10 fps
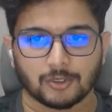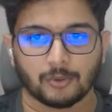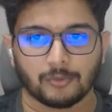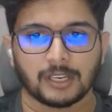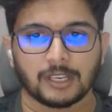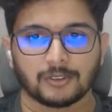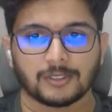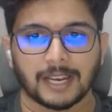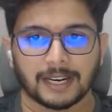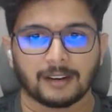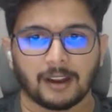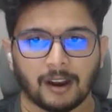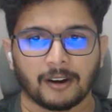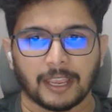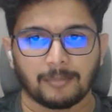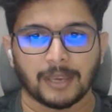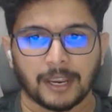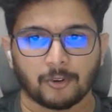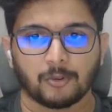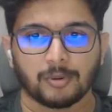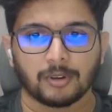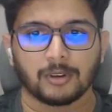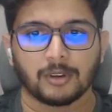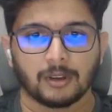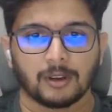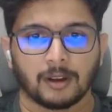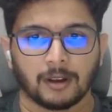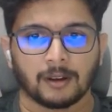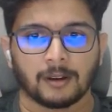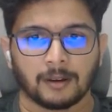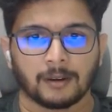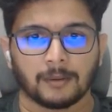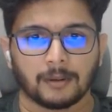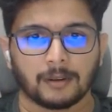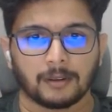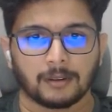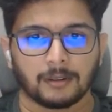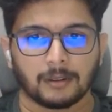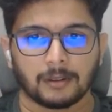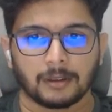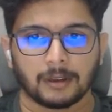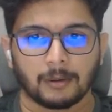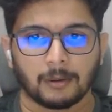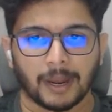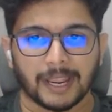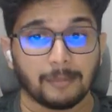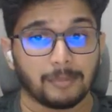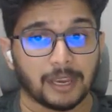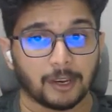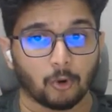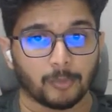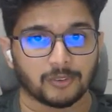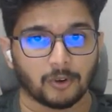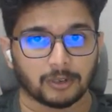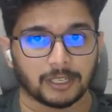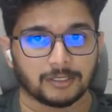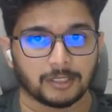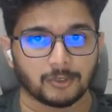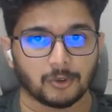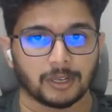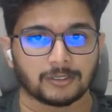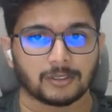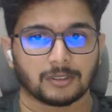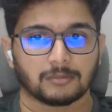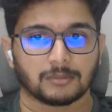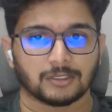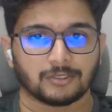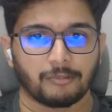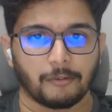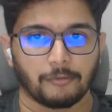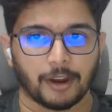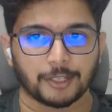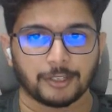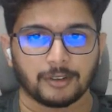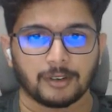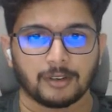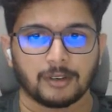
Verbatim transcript: things. So we need to select our API group. Uh, my API group is not listed. So let's just refresh.